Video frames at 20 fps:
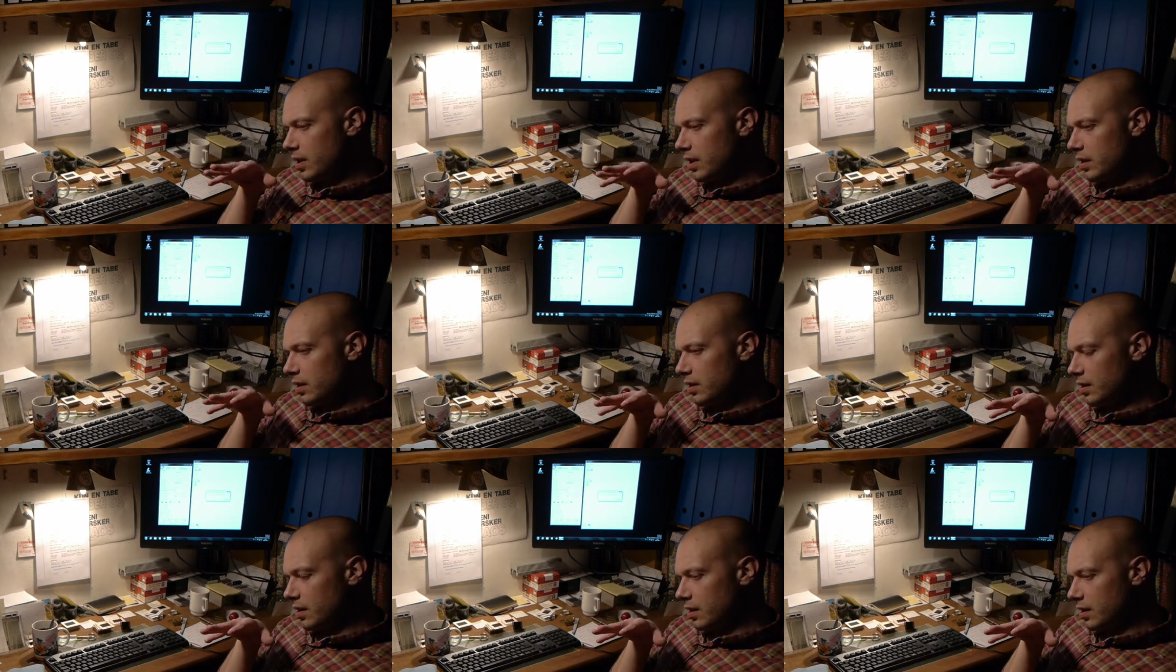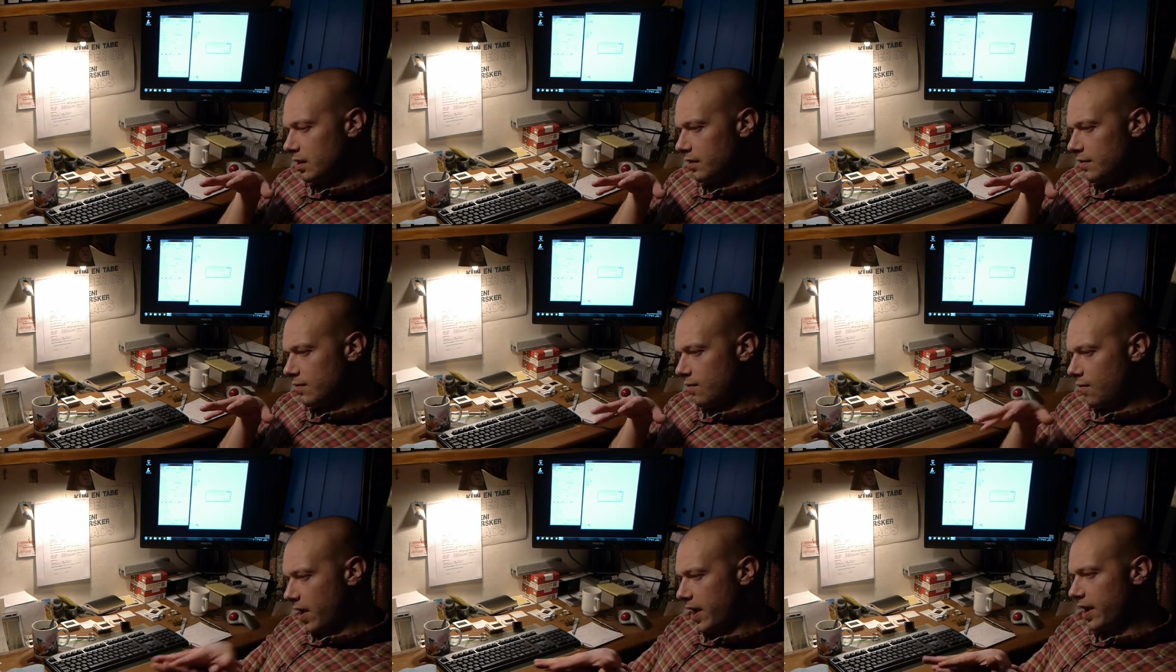in
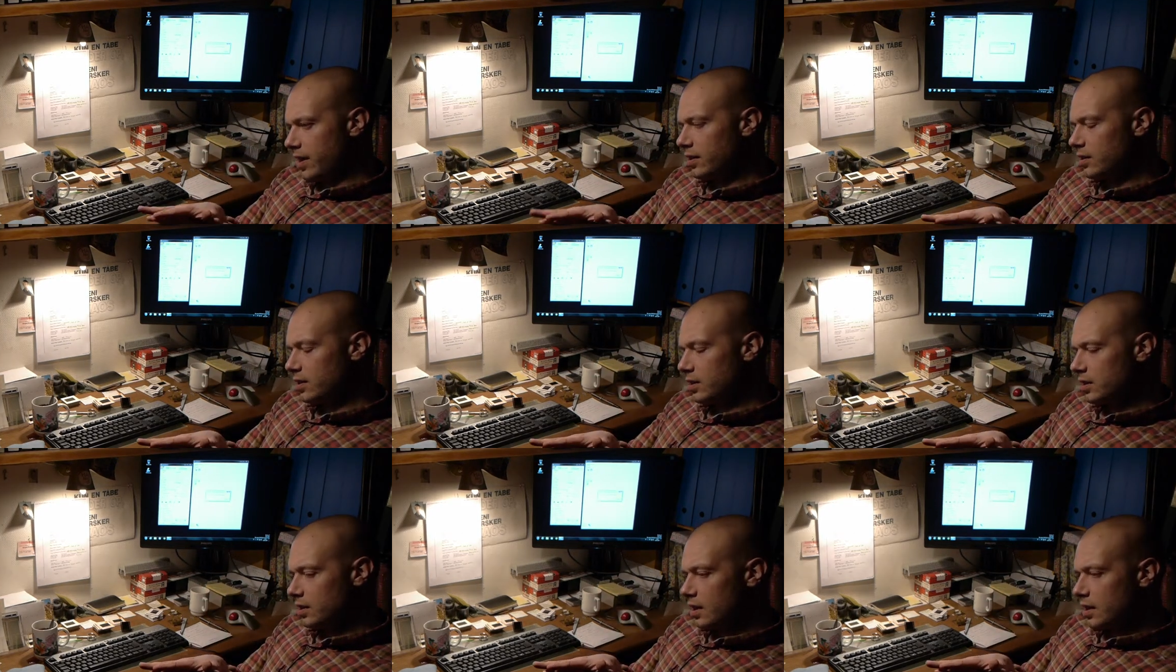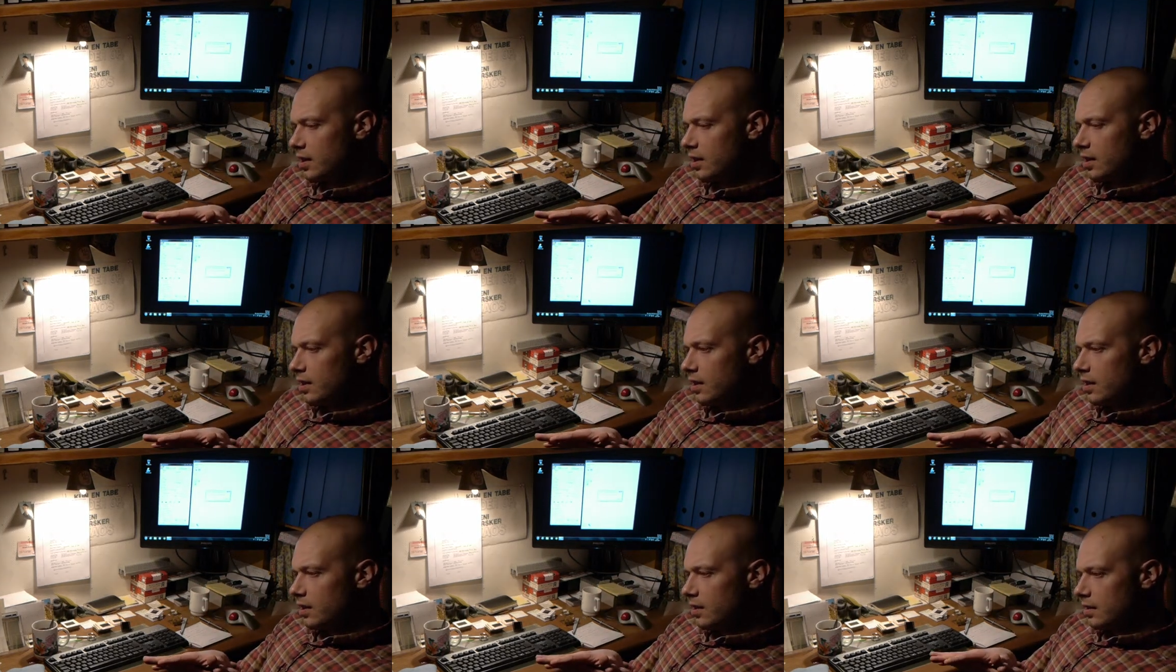the rails,
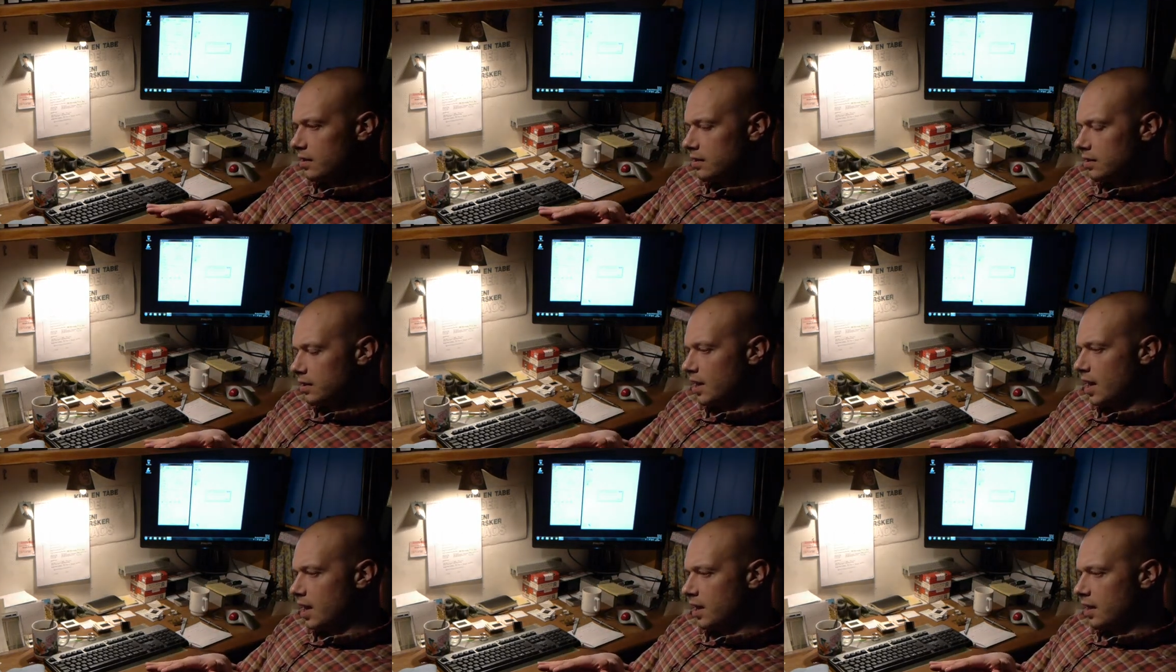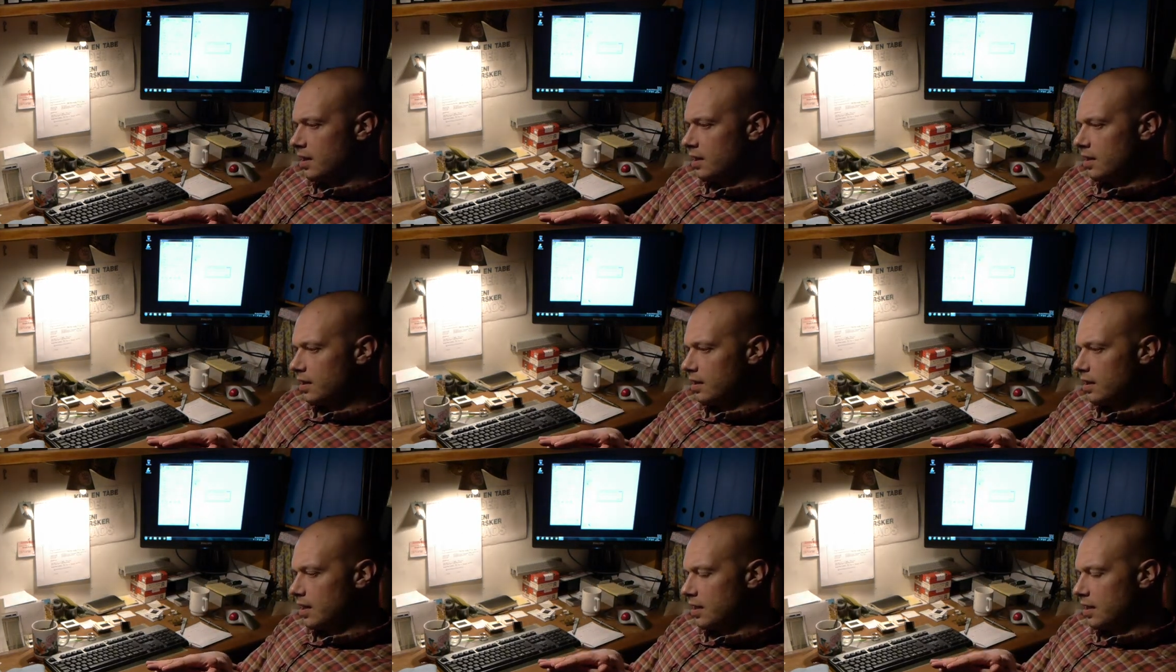the scanner,